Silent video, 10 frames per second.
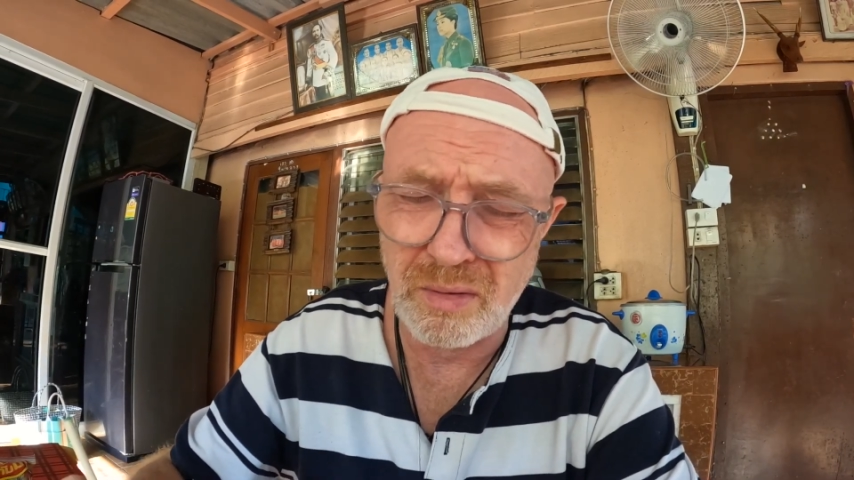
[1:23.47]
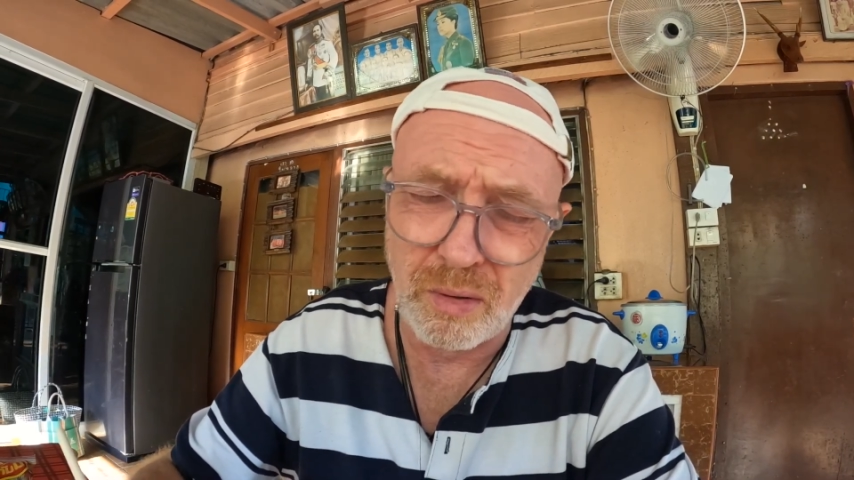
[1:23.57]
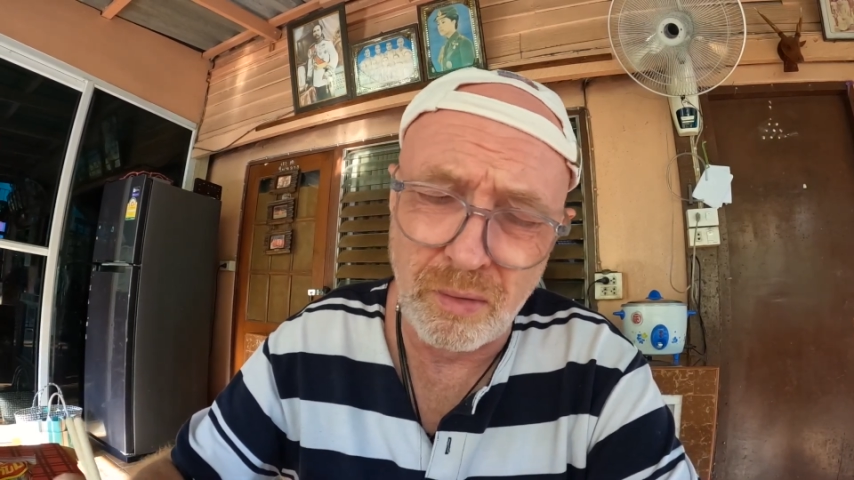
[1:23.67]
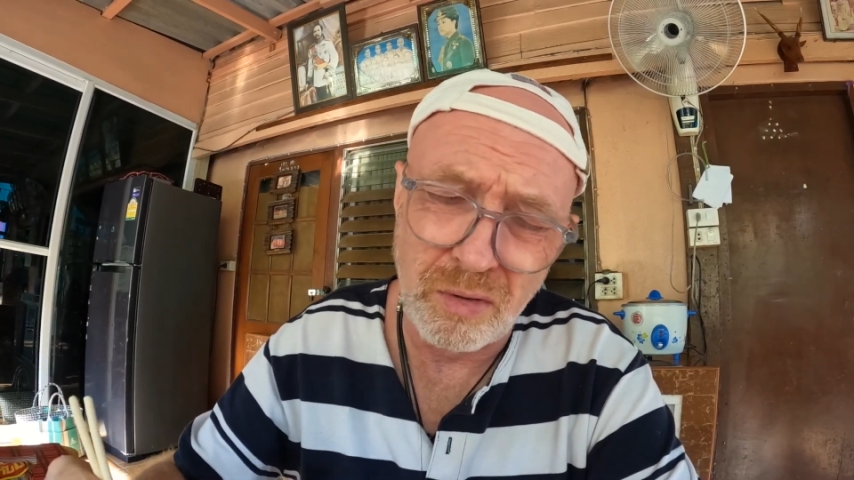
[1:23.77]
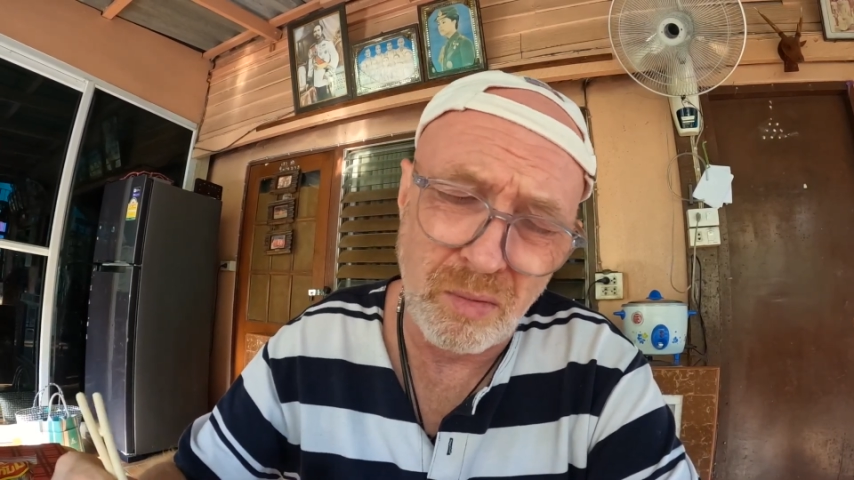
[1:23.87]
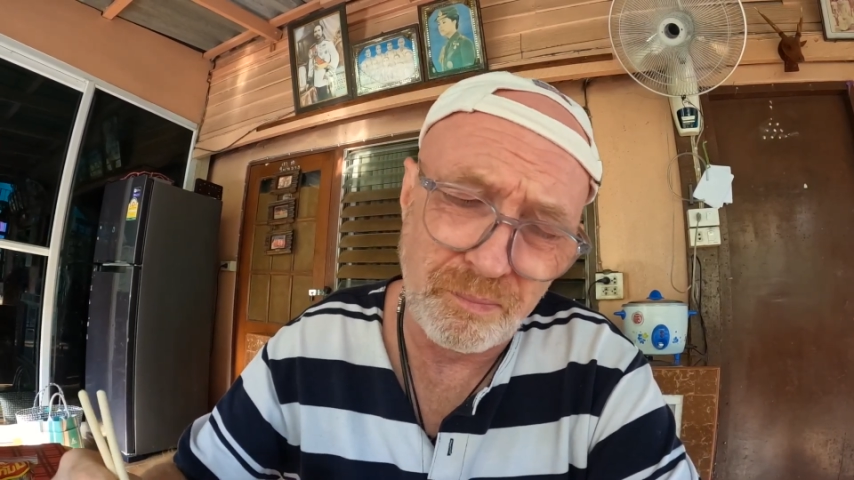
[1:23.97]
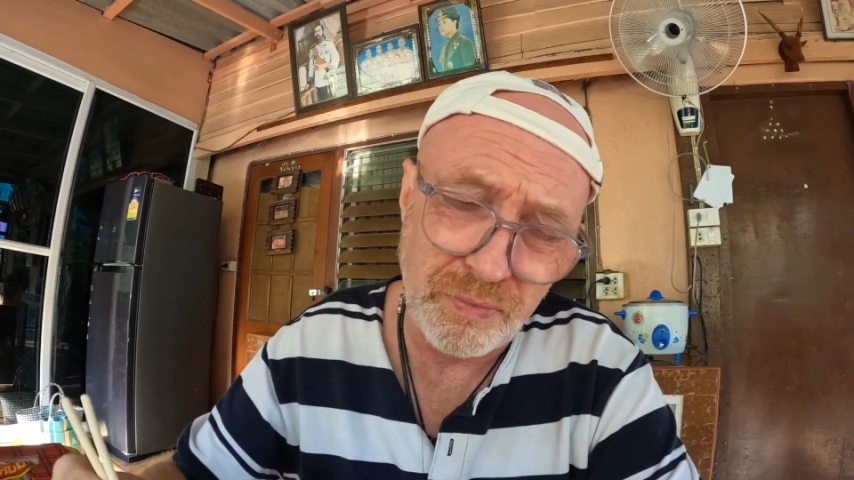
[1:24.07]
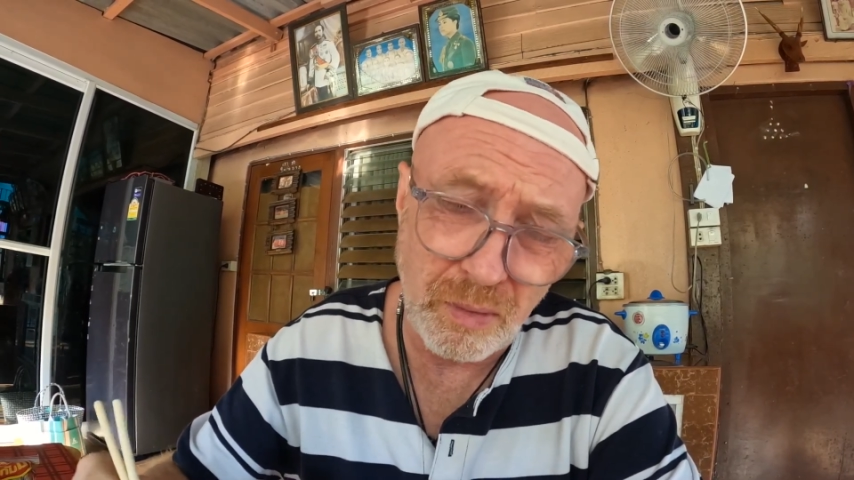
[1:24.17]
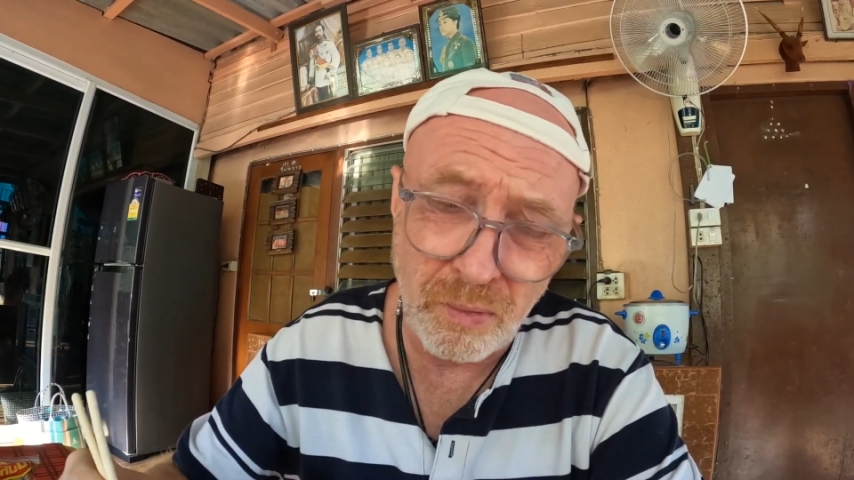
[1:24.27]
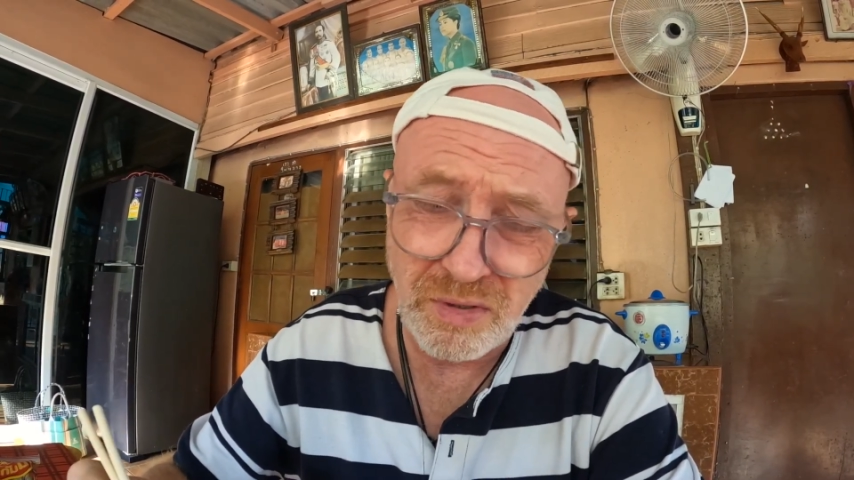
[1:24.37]
Oh,
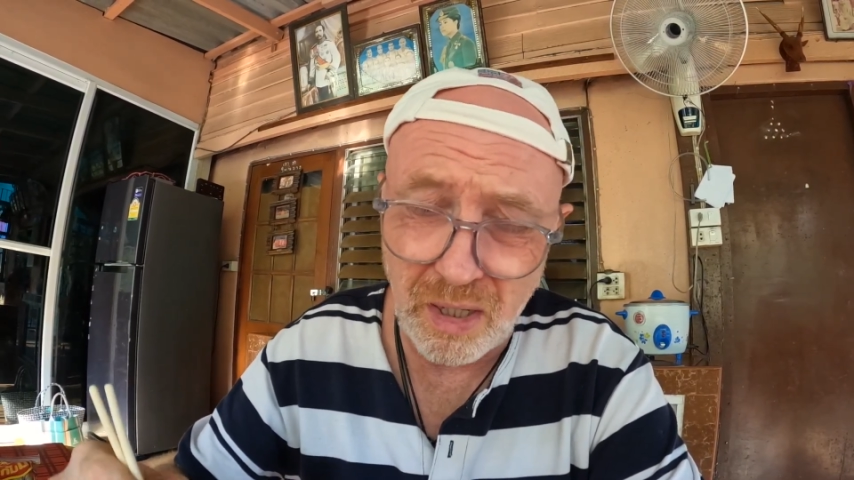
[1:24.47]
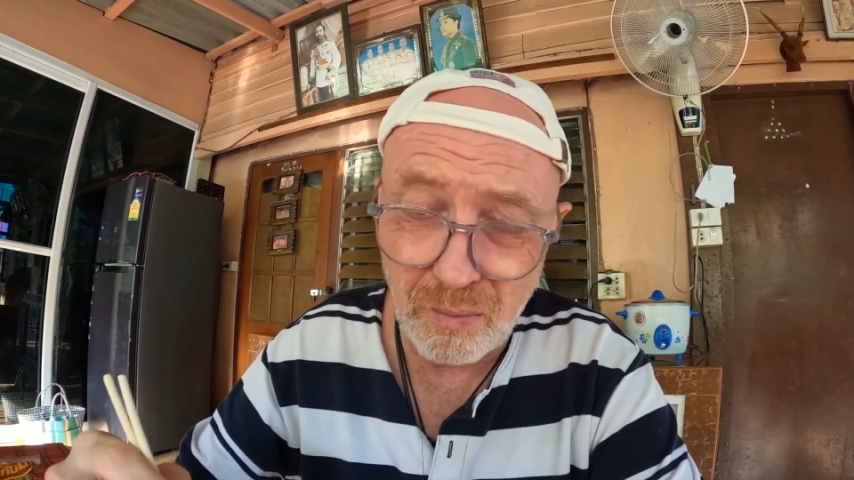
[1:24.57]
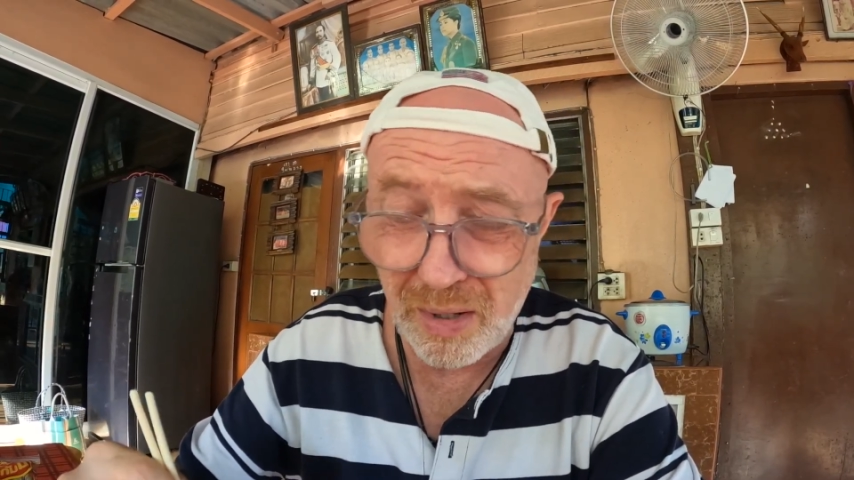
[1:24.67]
I won't say it.